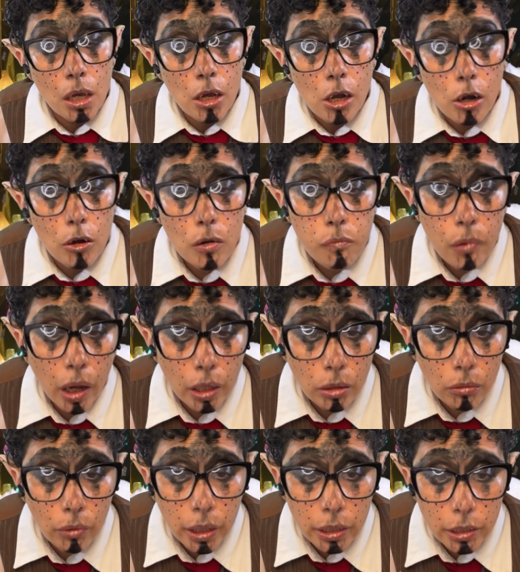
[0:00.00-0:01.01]
Oh, by the
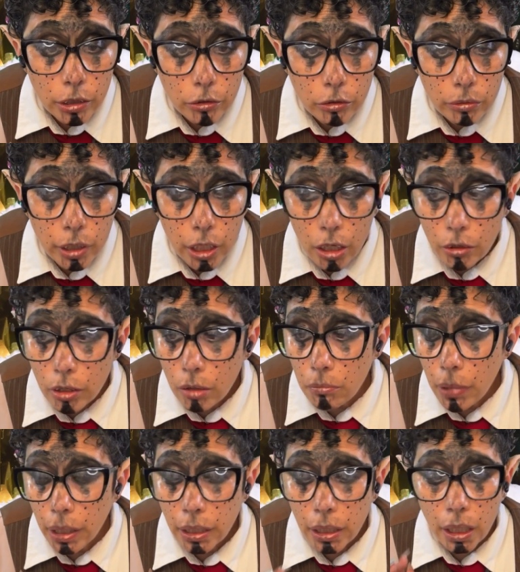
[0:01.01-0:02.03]
way, did you hear they're
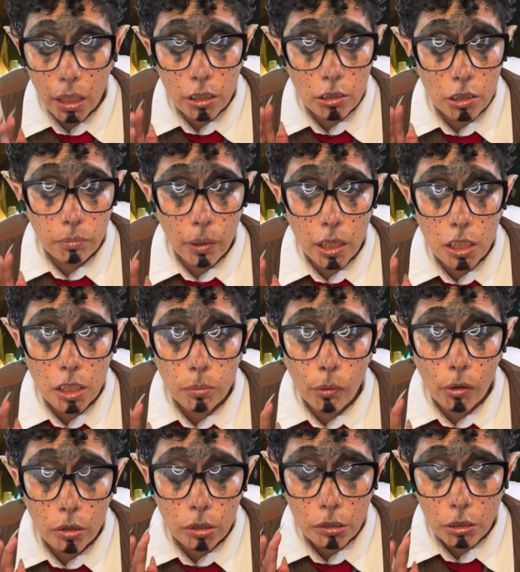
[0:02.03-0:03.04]
making a
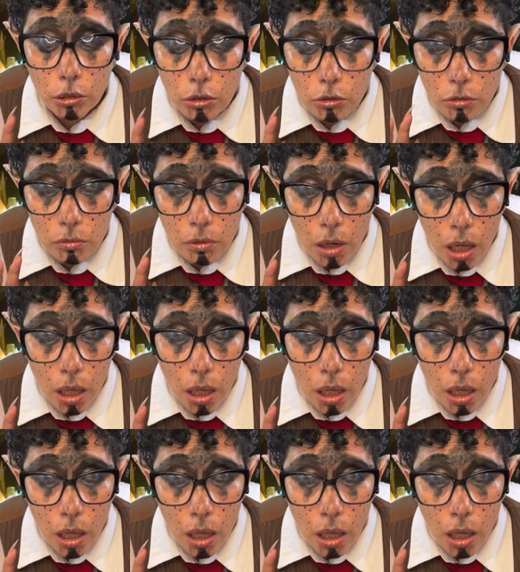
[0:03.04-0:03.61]
Spaceballs 2?